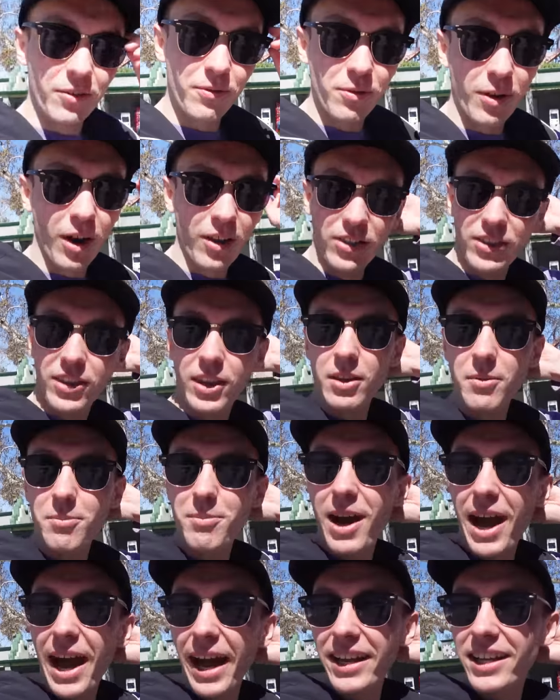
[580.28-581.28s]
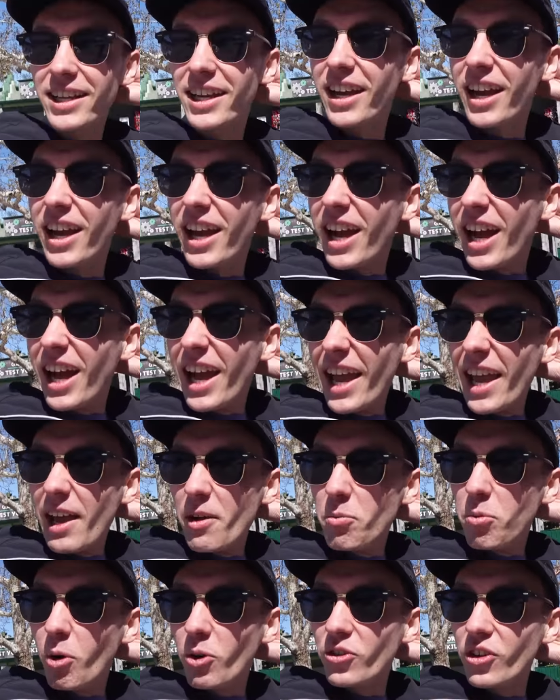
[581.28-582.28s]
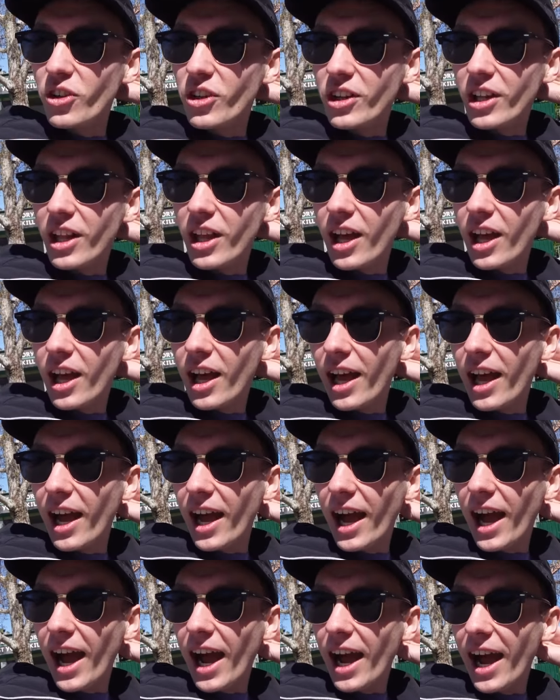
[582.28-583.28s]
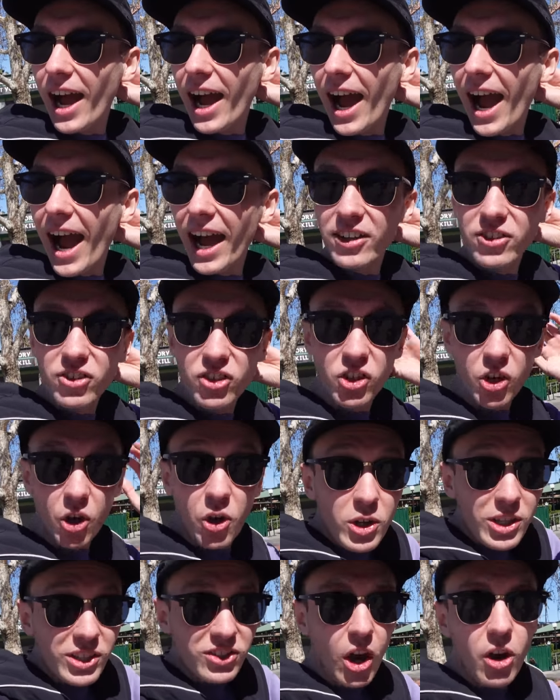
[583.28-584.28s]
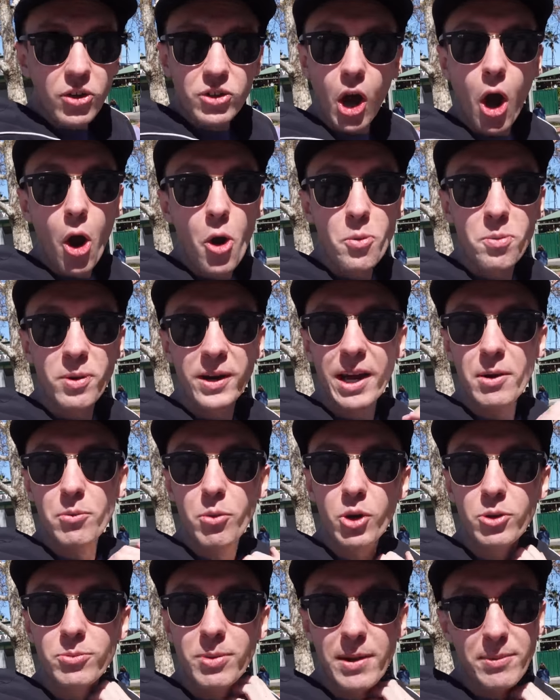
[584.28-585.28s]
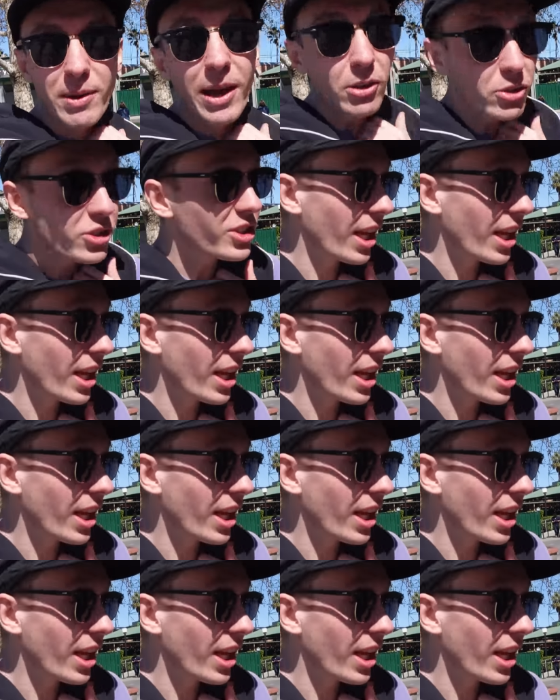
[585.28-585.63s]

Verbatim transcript: the front than the back. It wasn't as good as I was hoping it would be, but it was